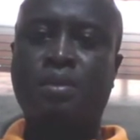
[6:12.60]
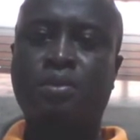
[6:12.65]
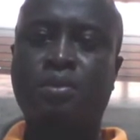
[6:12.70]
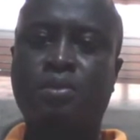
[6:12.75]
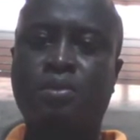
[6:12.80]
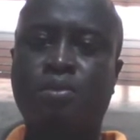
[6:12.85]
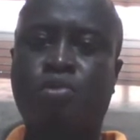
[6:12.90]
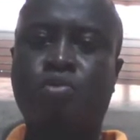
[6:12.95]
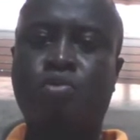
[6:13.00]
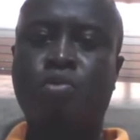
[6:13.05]

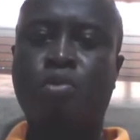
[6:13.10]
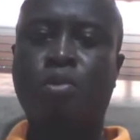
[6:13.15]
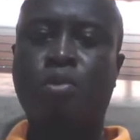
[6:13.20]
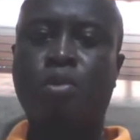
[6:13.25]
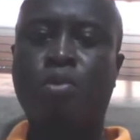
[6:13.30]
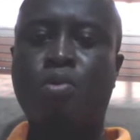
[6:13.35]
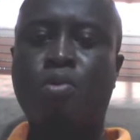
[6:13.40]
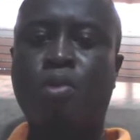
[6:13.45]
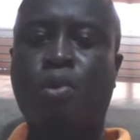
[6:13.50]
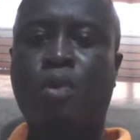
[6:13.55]
to
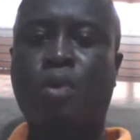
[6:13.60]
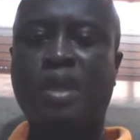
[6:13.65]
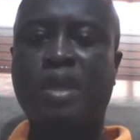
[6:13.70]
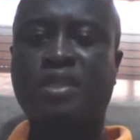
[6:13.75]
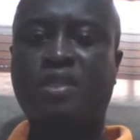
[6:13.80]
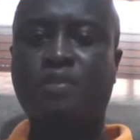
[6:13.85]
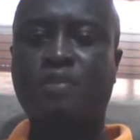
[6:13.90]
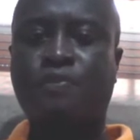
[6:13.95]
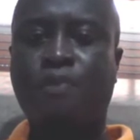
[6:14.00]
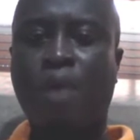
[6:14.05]

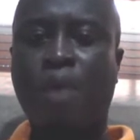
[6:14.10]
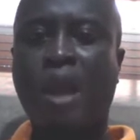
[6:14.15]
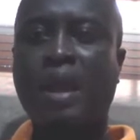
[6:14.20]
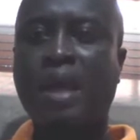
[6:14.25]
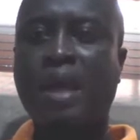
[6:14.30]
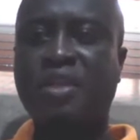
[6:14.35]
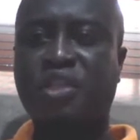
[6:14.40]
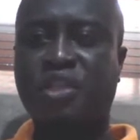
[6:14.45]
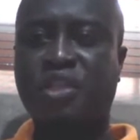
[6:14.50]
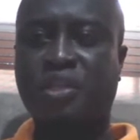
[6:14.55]
request for an
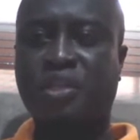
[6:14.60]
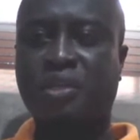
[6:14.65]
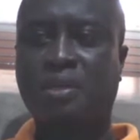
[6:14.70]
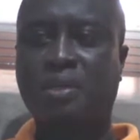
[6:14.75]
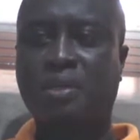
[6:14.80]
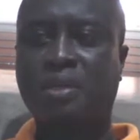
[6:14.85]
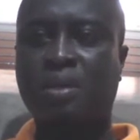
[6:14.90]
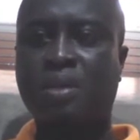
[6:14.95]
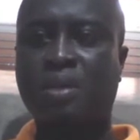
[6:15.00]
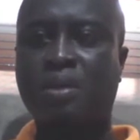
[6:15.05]
action
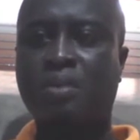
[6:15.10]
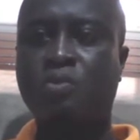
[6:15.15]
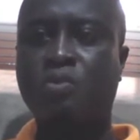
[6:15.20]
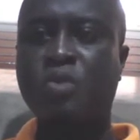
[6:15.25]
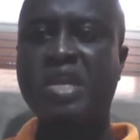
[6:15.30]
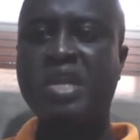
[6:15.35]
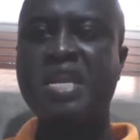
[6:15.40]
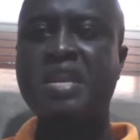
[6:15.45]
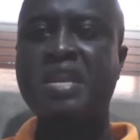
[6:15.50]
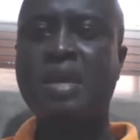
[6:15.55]

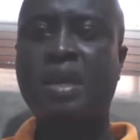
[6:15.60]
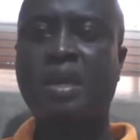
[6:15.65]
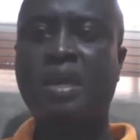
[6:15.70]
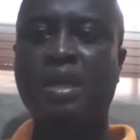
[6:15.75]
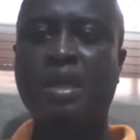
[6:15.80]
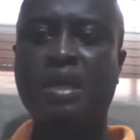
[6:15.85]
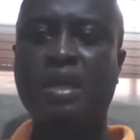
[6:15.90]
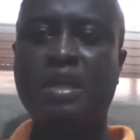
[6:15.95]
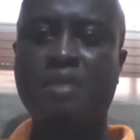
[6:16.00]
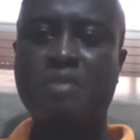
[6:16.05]
within the
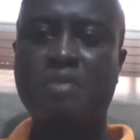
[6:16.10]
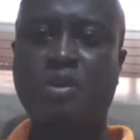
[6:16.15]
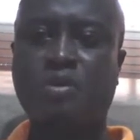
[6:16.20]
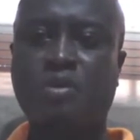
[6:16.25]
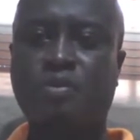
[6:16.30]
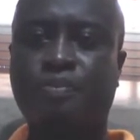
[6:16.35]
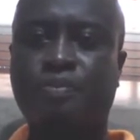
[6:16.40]
email,